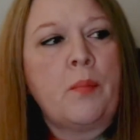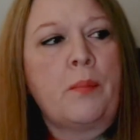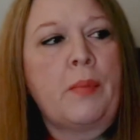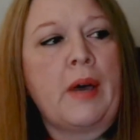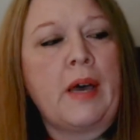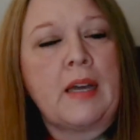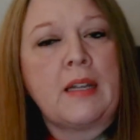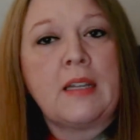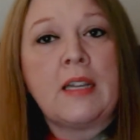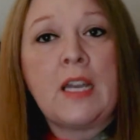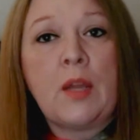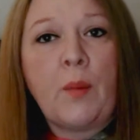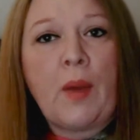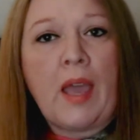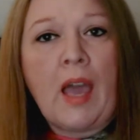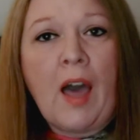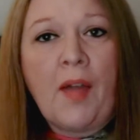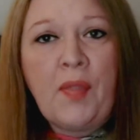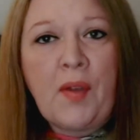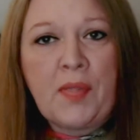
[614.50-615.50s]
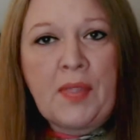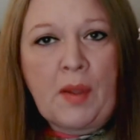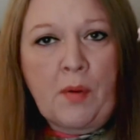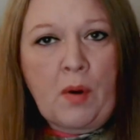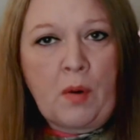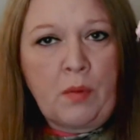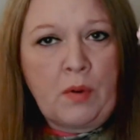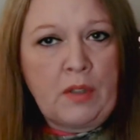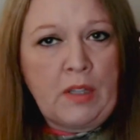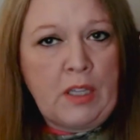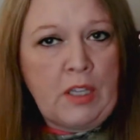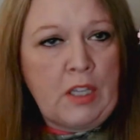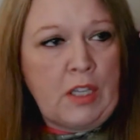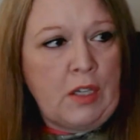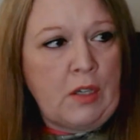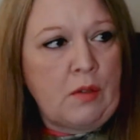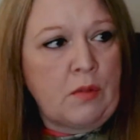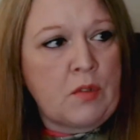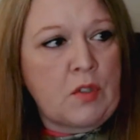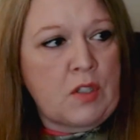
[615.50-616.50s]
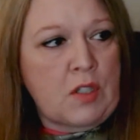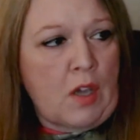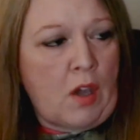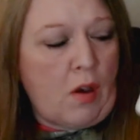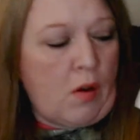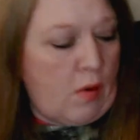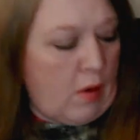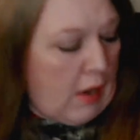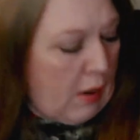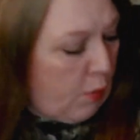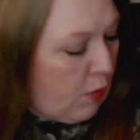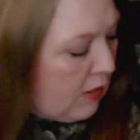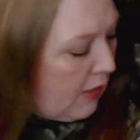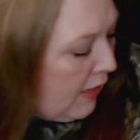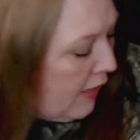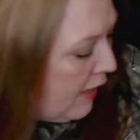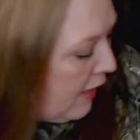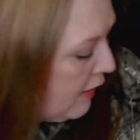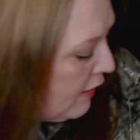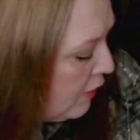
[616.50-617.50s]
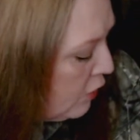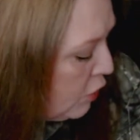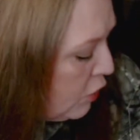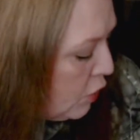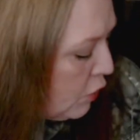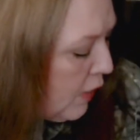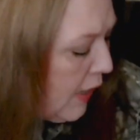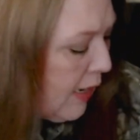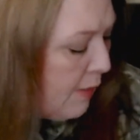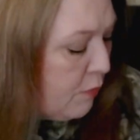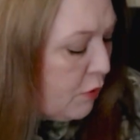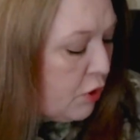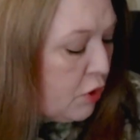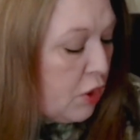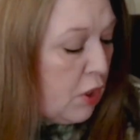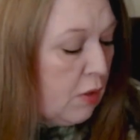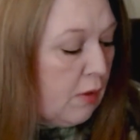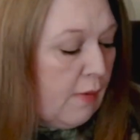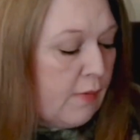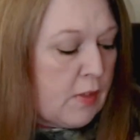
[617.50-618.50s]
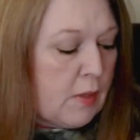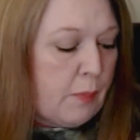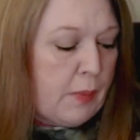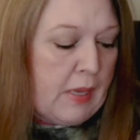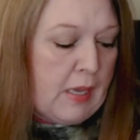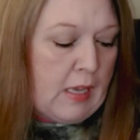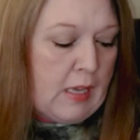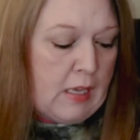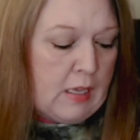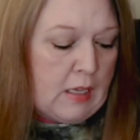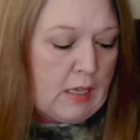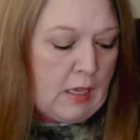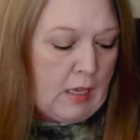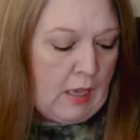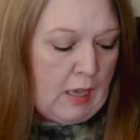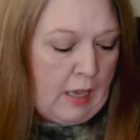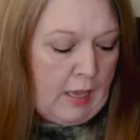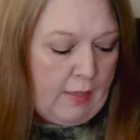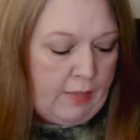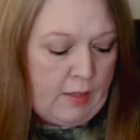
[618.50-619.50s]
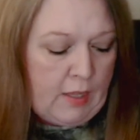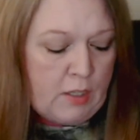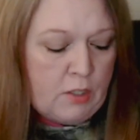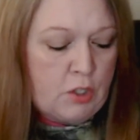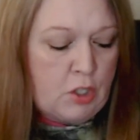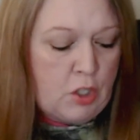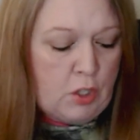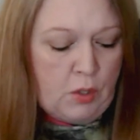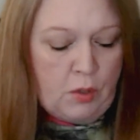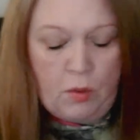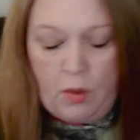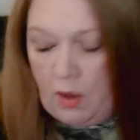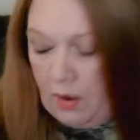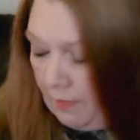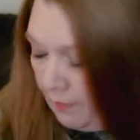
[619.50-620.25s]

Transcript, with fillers: But anyway, I thought they were really cute, so I went ahead and just grabbed two of the pink and then two